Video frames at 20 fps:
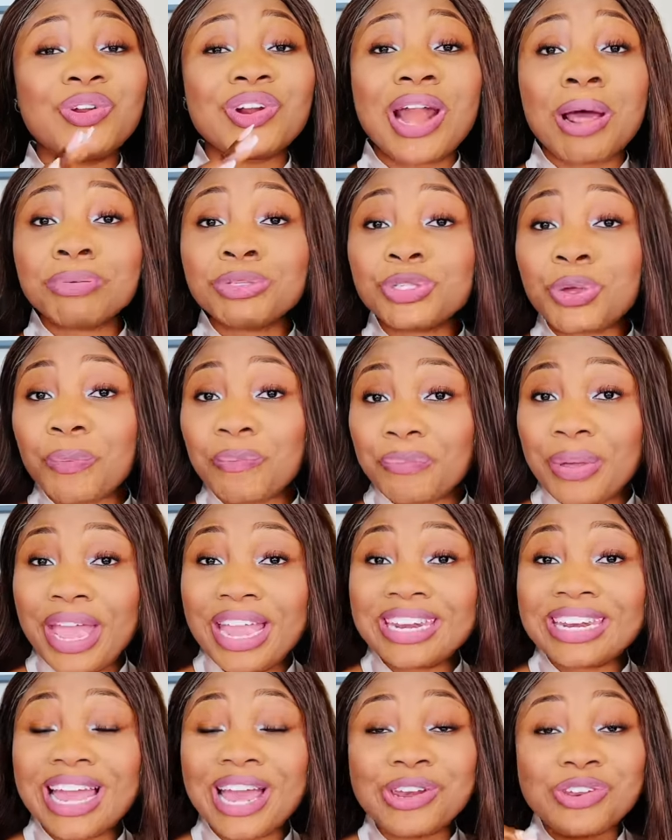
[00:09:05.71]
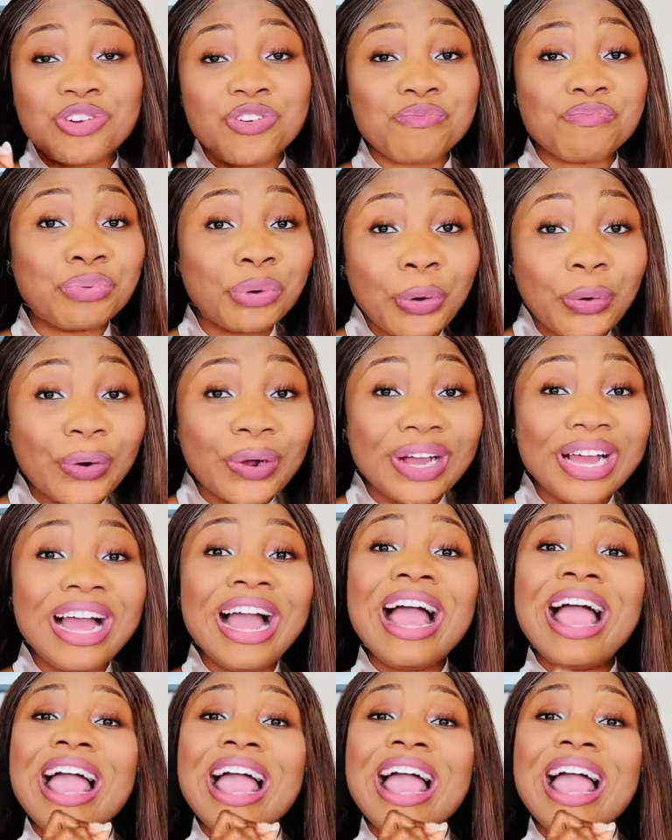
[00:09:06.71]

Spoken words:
grab your pen and your book